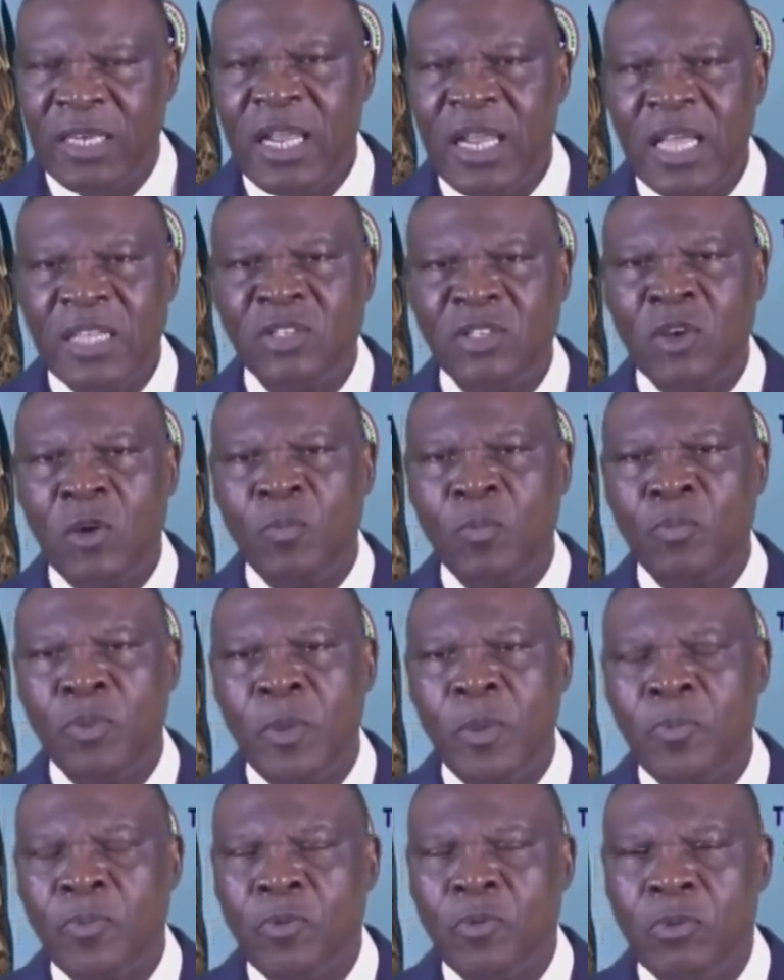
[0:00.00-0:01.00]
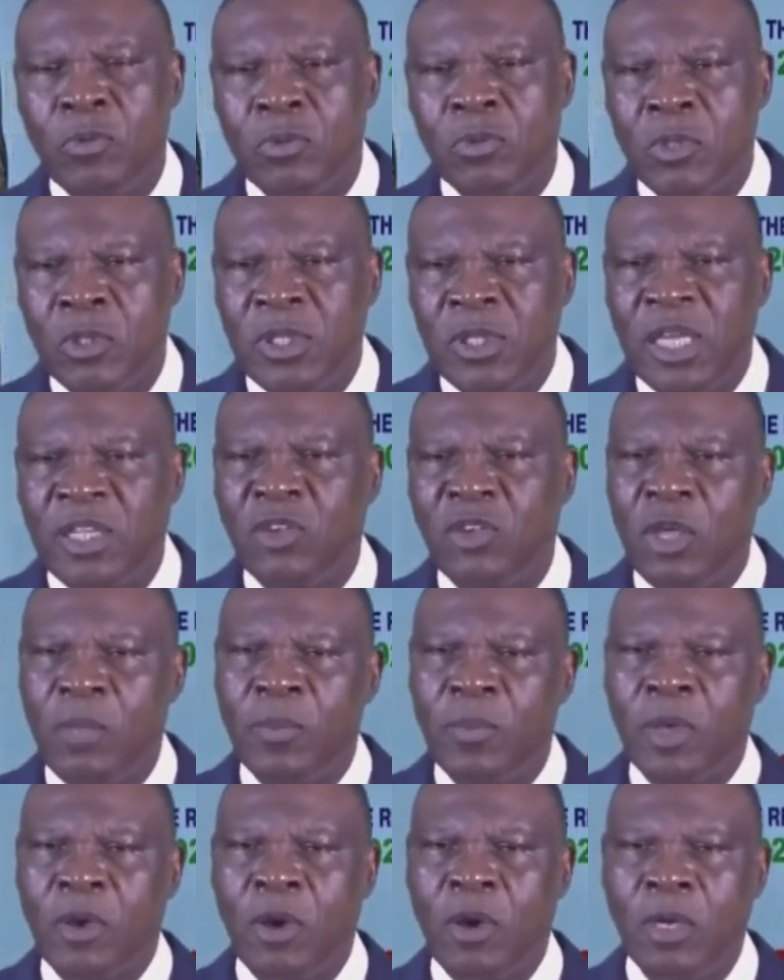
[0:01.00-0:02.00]
There are some people, they
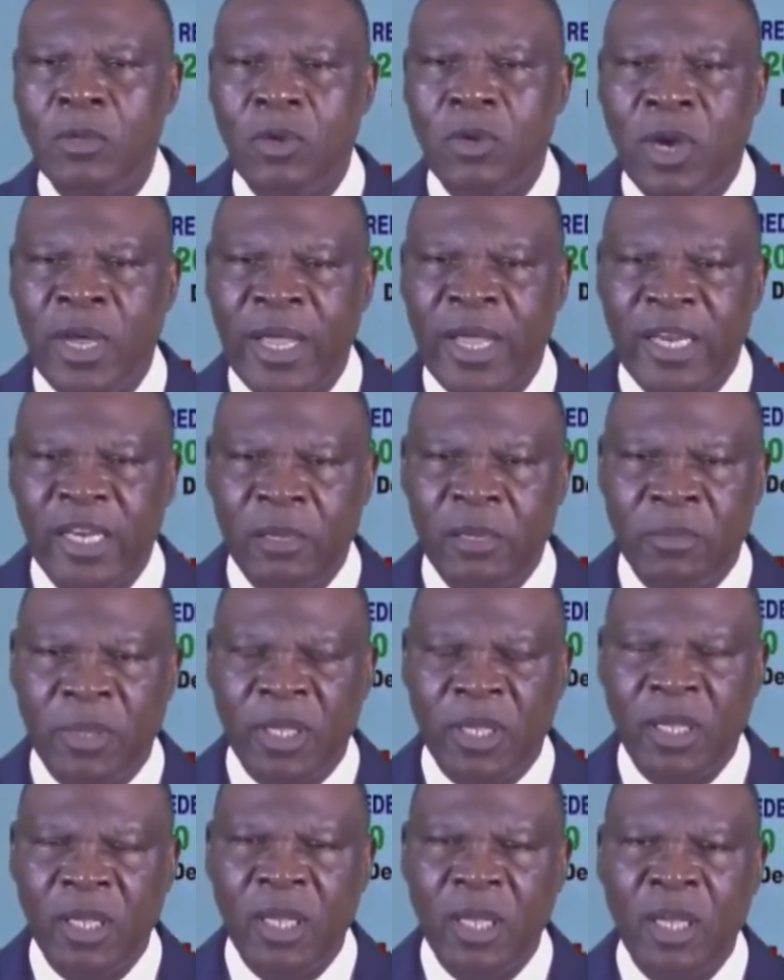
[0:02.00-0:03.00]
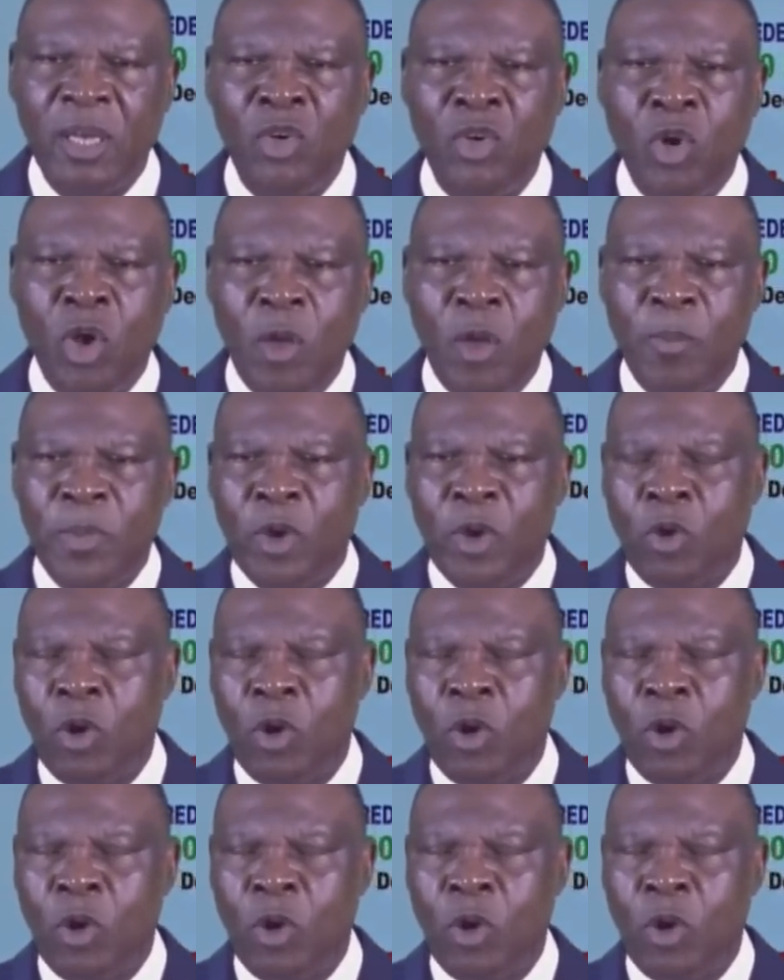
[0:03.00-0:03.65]
just become your enemy. Not